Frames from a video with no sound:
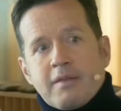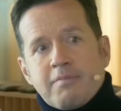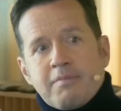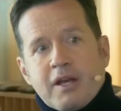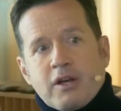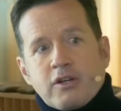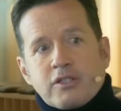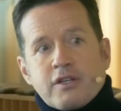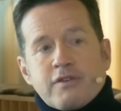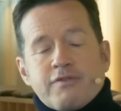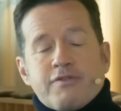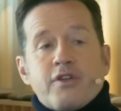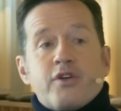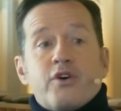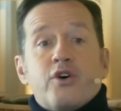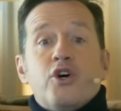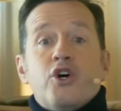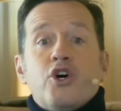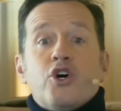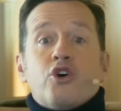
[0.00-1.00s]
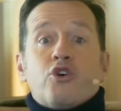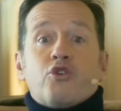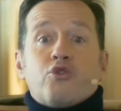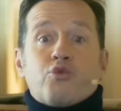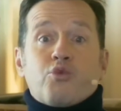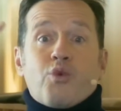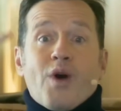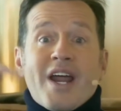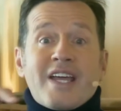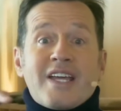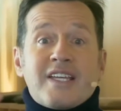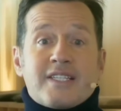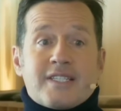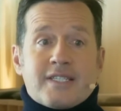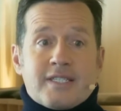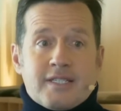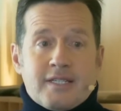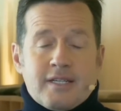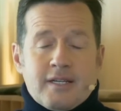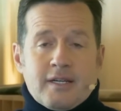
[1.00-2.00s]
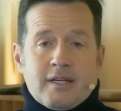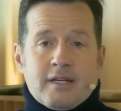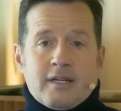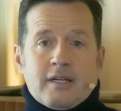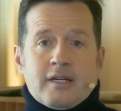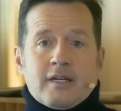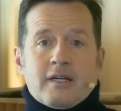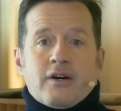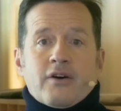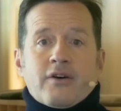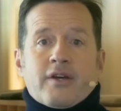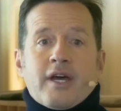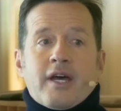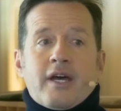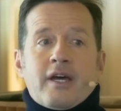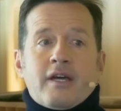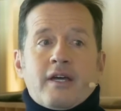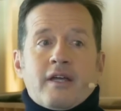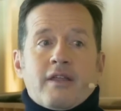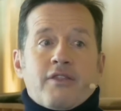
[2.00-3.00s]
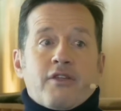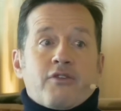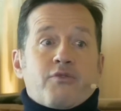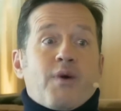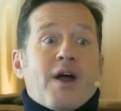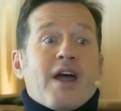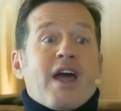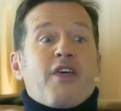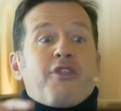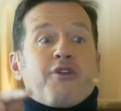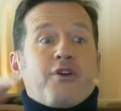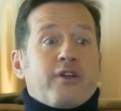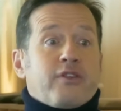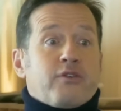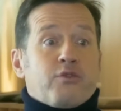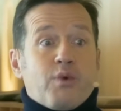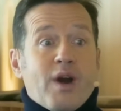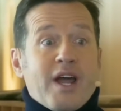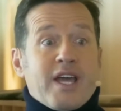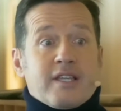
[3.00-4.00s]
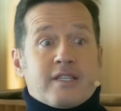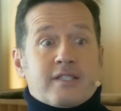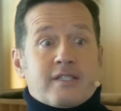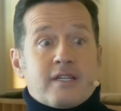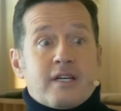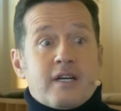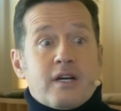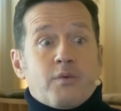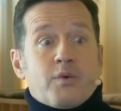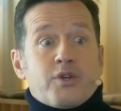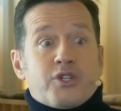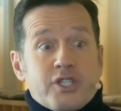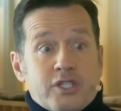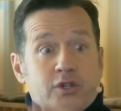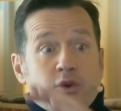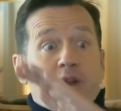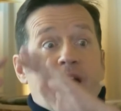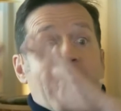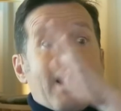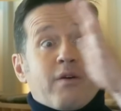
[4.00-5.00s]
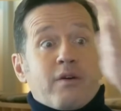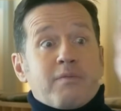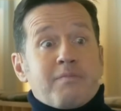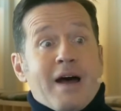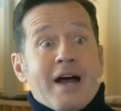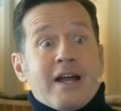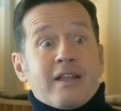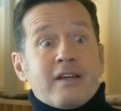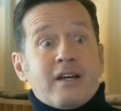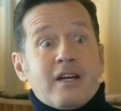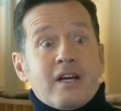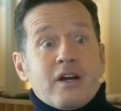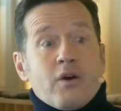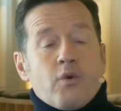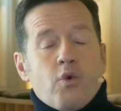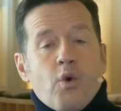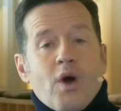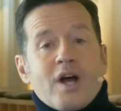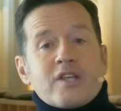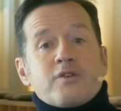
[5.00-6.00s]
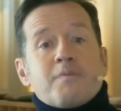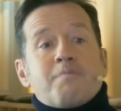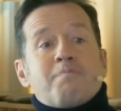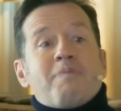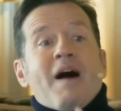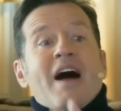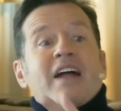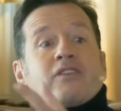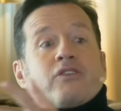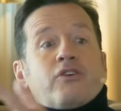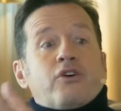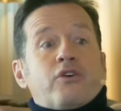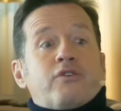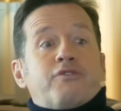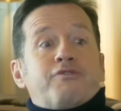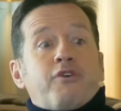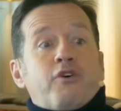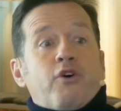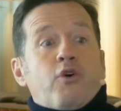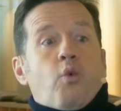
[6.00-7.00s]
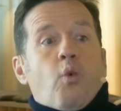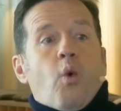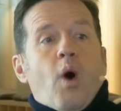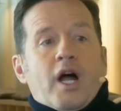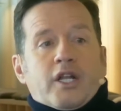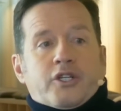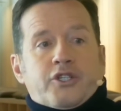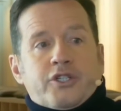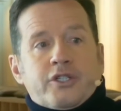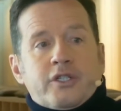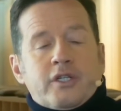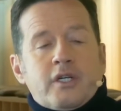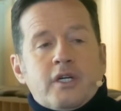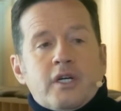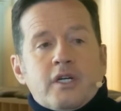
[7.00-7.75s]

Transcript: Man because of the race, okay, the triathlon race, which is called Iron Man, who has a partner for a watch.